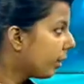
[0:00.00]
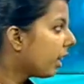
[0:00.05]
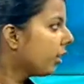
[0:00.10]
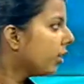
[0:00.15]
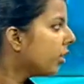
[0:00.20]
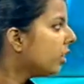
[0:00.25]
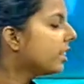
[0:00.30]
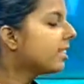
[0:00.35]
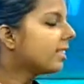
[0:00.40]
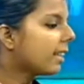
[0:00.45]
You
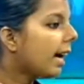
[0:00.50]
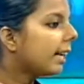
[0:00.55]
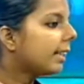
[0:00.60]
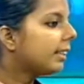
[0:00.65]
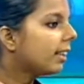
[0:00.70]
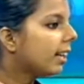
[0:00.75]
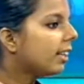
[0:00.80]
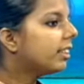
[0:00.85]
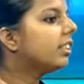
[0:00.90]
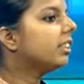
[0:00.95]
cannot
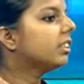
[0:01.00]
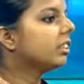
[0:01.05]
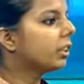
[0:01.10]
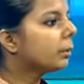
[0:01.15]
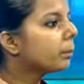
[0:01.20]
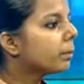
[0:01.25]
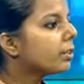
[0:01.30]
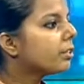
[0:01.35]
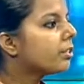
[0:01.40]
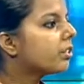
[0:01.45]
decide that the
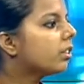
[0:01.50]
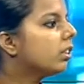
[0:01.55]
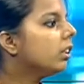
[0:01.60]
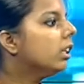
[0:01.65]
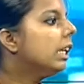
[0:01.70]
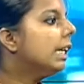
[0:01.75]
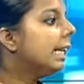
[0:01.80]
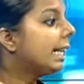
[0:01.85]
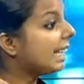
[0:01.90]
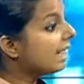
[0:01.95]
other
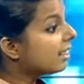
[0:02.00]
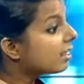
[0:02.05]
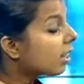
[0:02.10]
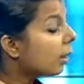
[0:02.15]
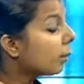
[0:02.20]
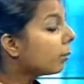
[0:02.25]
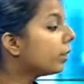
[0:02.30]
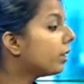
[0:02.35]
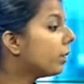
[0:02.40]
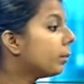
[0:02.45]
person is
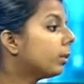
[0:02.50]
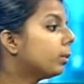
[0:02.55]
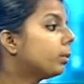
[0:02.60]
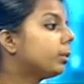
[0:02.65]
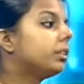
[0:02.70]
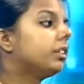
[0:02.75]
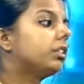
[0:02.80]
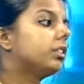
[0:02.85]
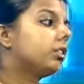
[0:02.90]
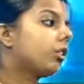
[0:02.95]
comfortable
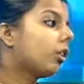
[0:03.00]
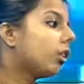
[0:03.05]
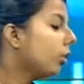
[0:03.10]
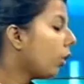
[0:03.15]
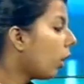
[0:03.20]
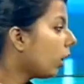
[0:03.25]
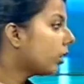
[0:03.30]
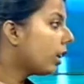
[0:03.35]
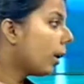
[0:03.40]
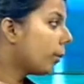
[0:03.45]
with it or
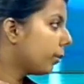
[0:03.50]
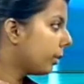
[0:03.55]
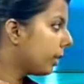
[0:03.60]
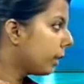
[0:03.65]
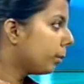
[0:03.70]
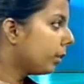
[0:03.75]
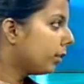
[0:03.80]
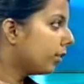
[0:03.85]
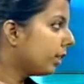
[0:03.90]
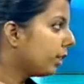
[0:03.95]
not
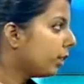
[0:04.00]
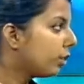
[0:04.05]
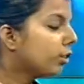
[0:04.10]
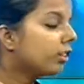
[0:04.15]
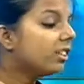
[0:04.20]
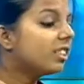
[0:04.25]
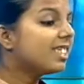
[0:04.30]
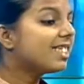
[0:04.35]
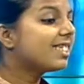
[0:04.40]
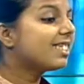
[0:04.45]
comfortable with it.
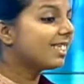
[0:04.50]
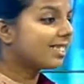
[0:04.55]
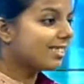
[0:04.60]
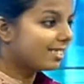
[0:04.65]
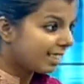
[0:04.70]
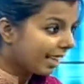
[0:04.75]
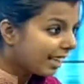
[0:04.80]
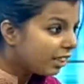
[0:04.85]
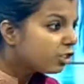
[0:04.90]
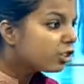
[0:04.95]
So, this
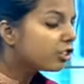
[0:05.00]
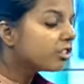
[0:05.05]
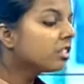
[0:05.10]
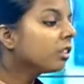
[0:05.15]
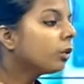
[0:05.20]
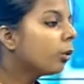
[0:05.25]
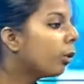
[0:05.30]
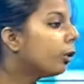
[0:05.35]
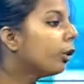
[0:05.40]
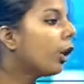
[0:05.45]

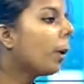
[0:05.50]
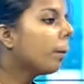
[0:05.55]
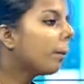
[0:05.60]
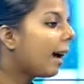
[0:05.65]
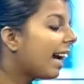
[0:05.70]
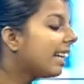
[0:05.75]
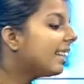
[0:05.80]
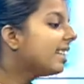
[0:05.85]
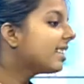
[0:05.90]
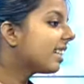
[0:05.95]
distinction, good or
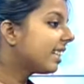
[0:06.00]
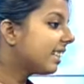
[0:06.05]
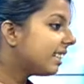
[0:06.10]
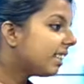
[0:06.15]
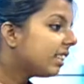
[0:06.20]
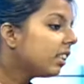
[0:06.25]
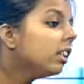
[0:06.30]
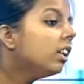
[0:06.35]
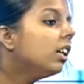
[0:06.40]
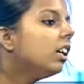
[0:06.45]
bad, is, I
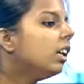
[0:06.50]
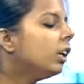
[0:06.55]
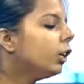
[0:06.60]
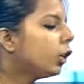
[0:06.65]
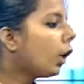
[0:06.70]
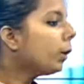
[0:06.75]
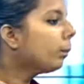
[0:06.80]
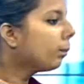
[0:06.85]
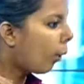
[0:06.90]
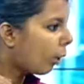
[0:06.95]
think,
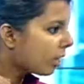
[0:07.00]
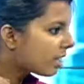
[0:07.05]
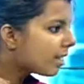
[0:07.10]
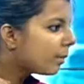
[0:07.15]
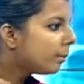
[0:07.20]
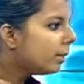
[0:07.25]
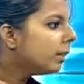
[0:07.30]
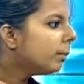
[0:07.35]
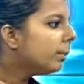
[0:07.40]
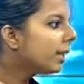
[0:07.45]
not
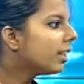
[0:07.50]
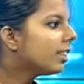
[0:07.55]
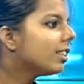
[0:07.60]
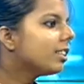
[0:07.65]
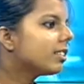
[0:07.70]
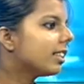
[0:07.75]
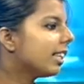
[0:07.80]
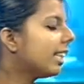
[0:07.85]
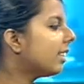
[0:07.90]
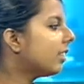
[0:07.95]
possible
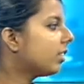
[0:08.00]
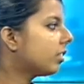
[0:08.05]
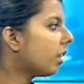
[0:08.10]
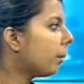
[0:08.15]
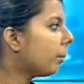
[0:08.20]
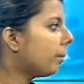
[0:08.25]
because it